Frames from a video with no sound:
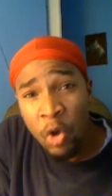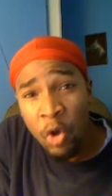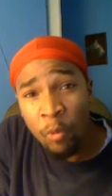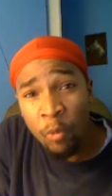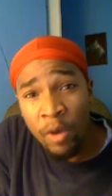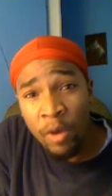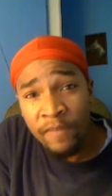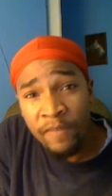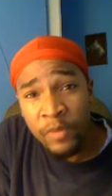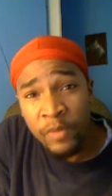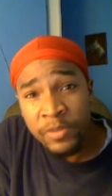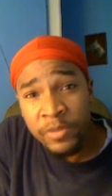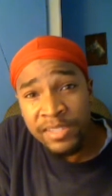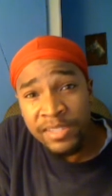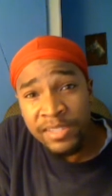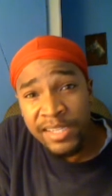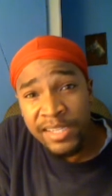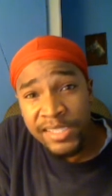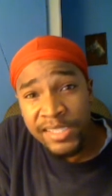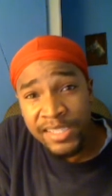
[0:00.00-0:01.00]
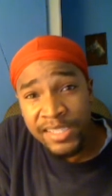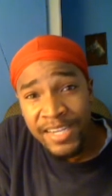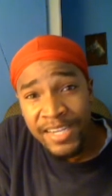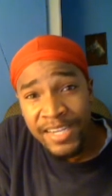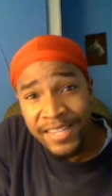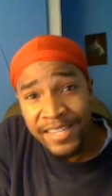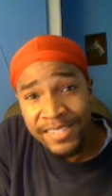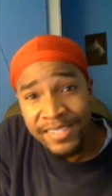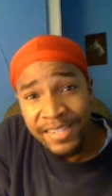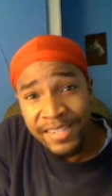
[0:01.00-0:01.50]
1 verse
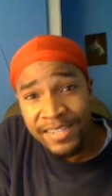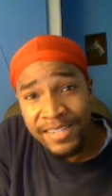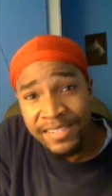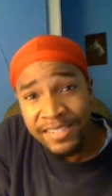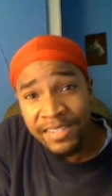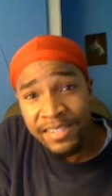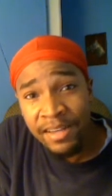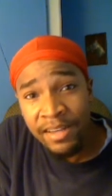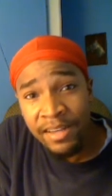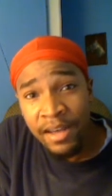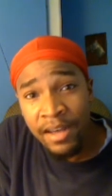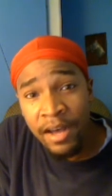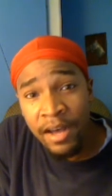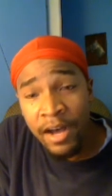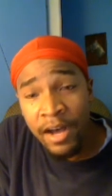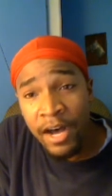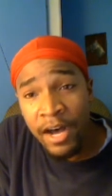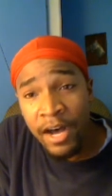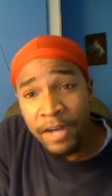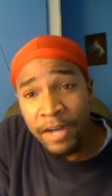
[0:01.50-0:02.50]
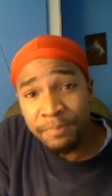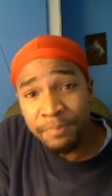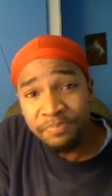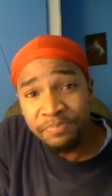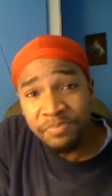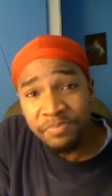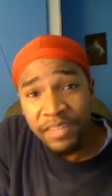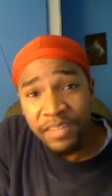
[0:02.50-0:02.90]
16. It says, uh,